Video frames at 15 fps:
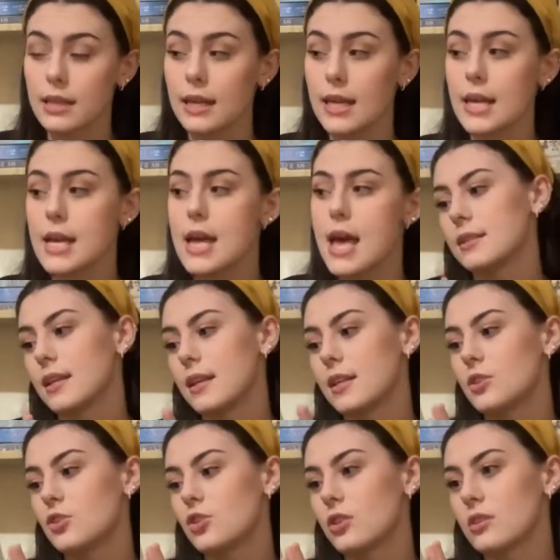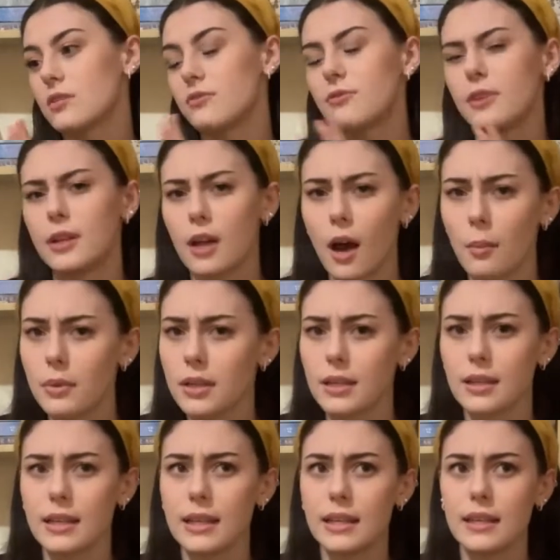in it. It's just
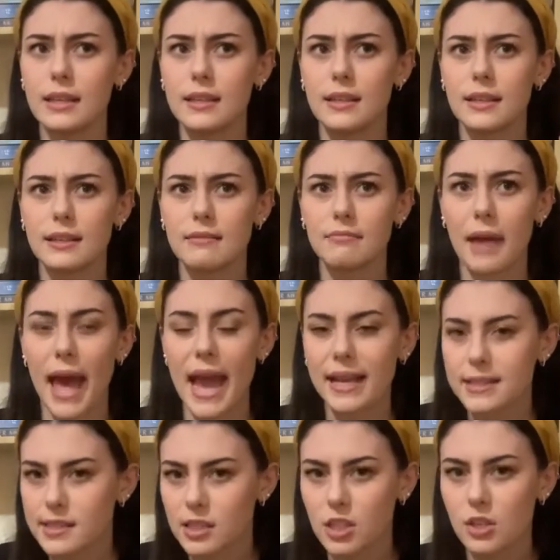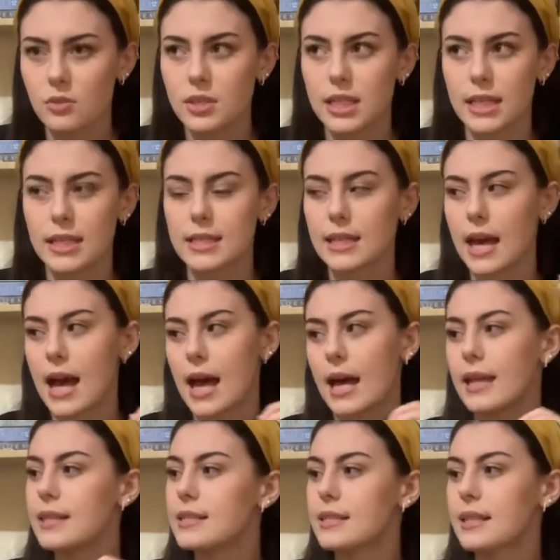phenomenally executed
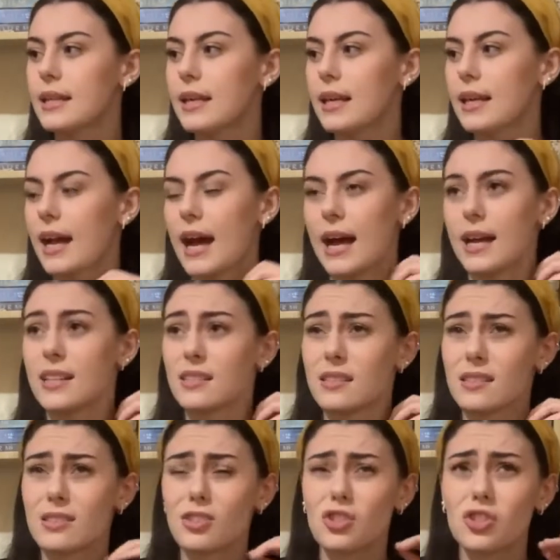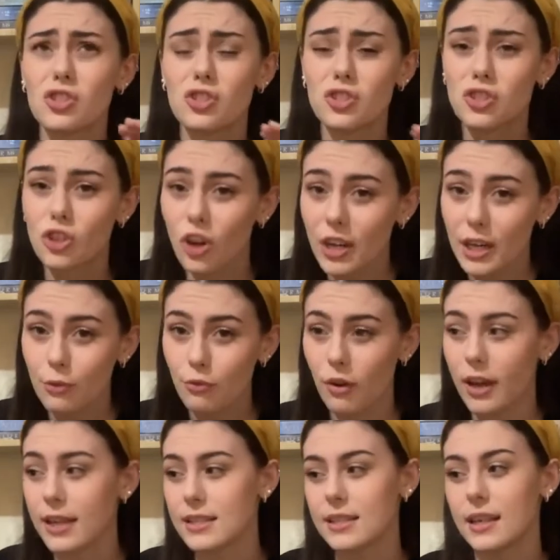and it has stunning
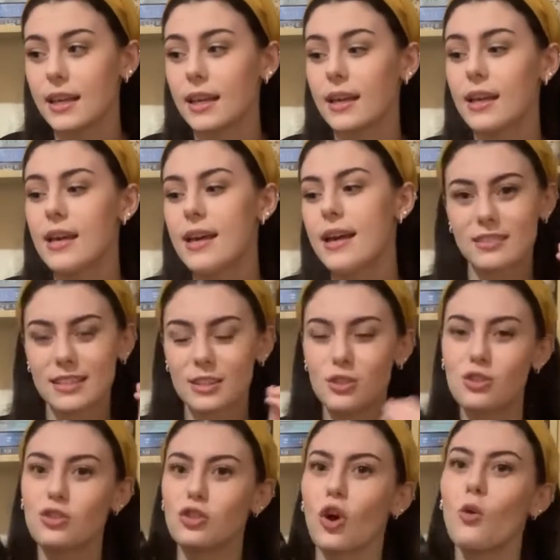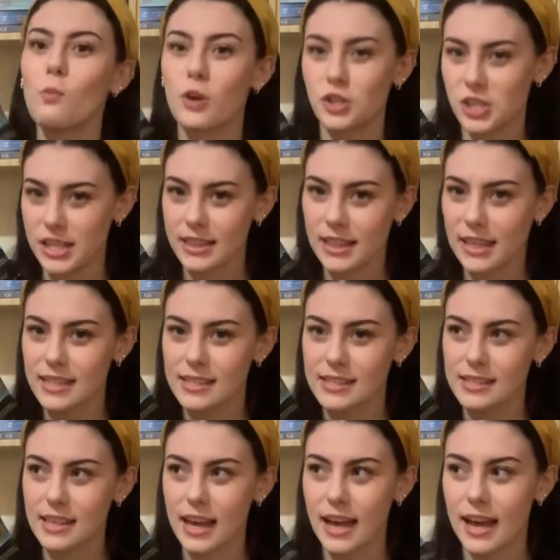writing. There's so much in this
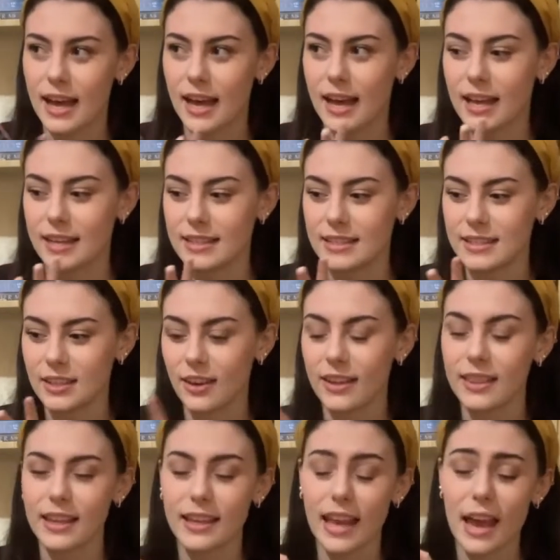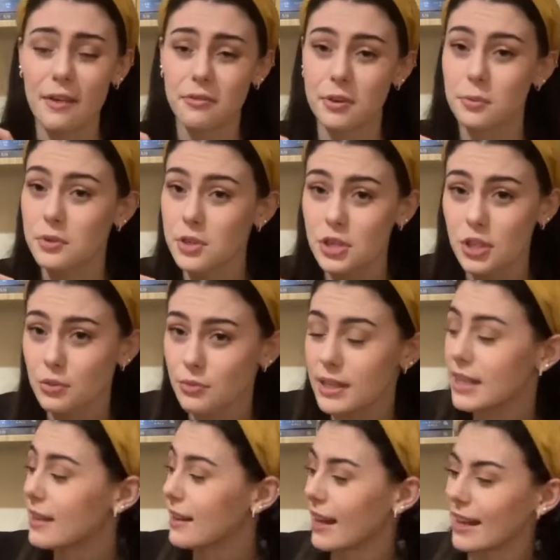and I think everyone should
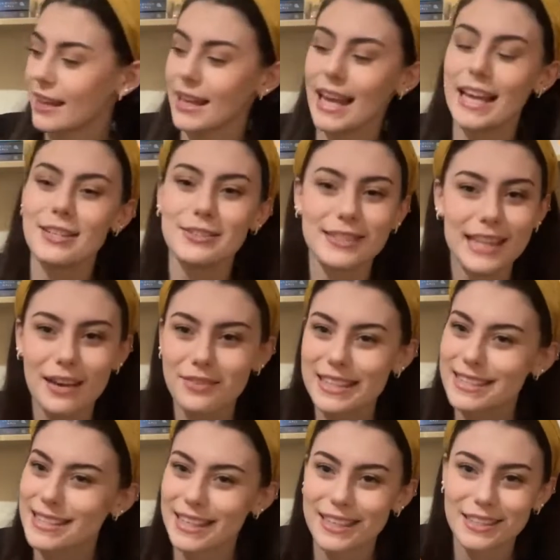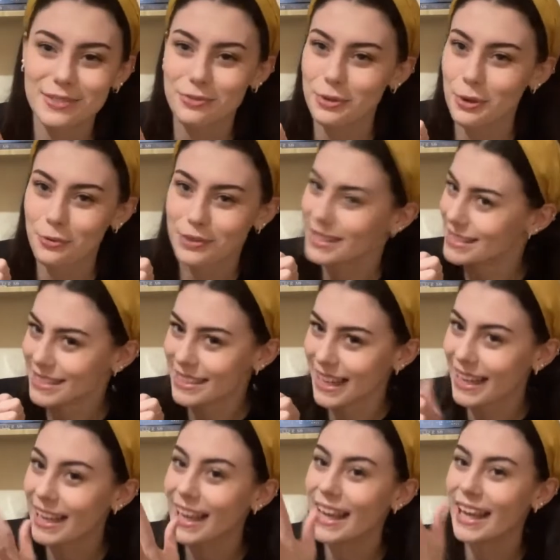read it. Like, it doesn't have these stickers for no reason.
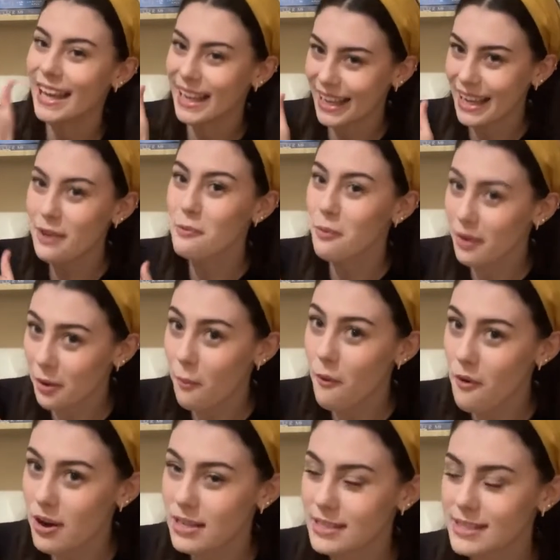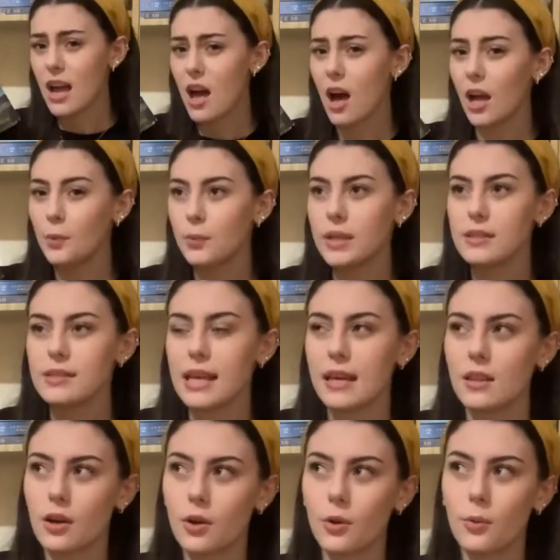Like, it won awards. I will
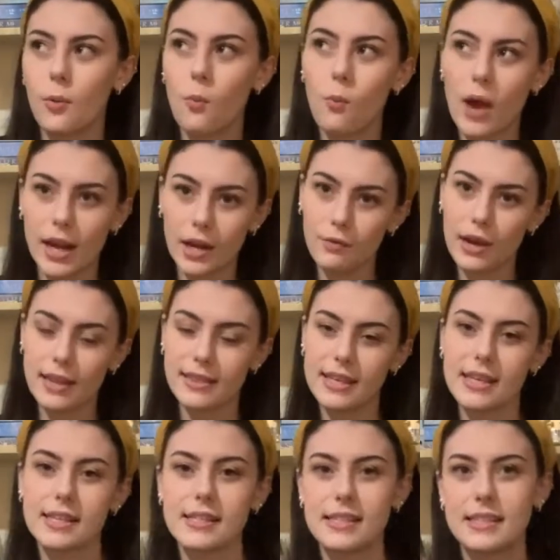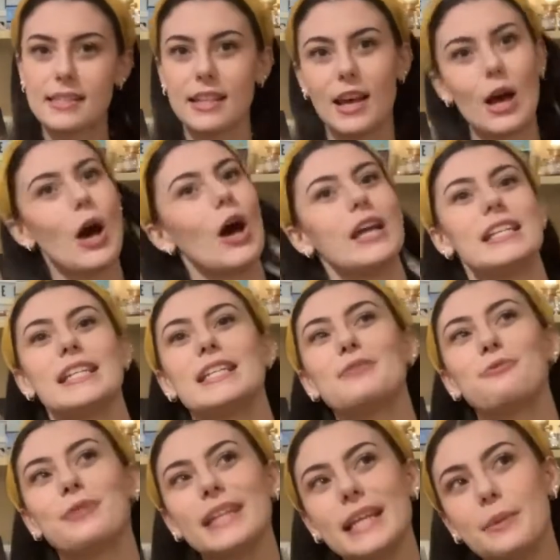say though, when I read this, I
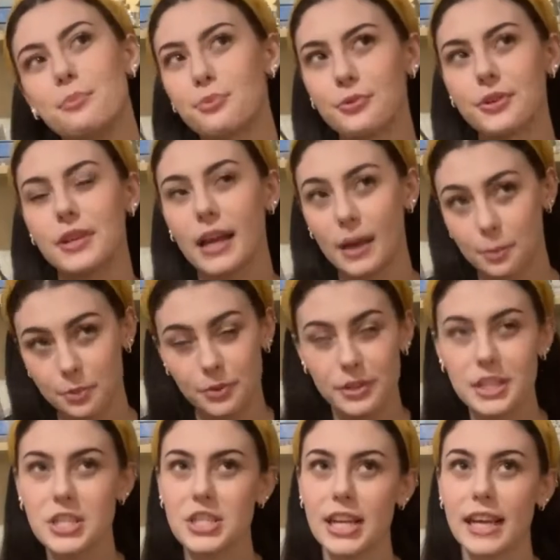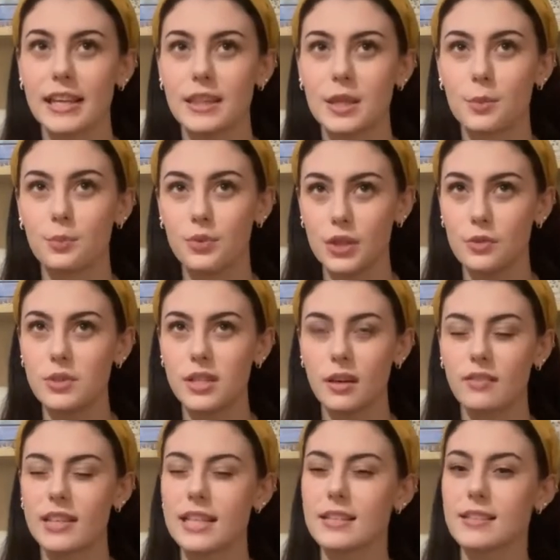didn't really appreciate the beauty
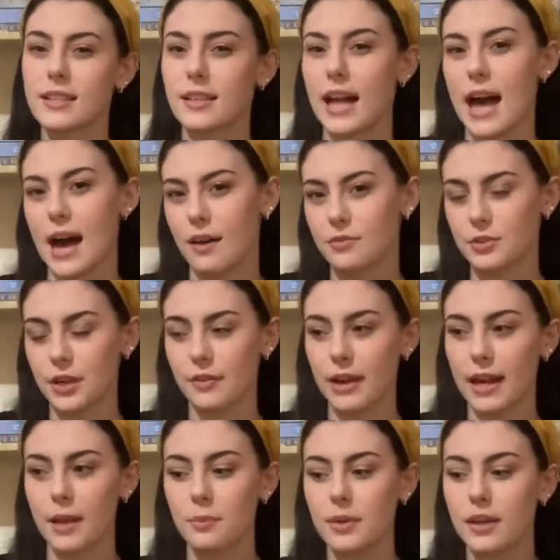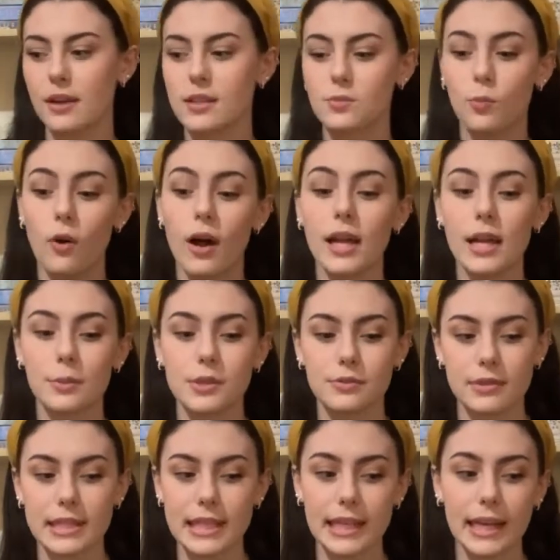of it until after I read it, because while I was
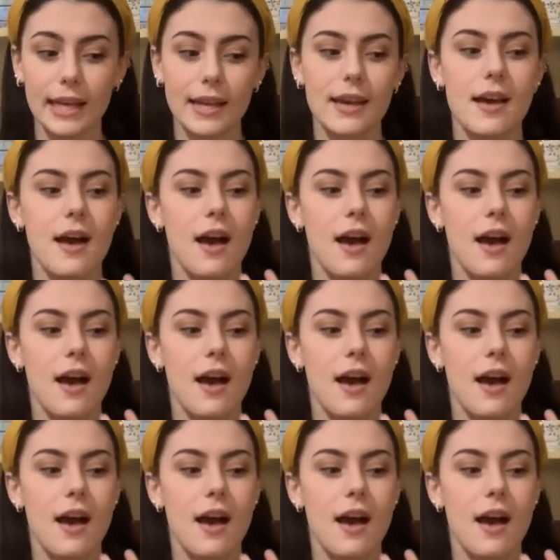reading it,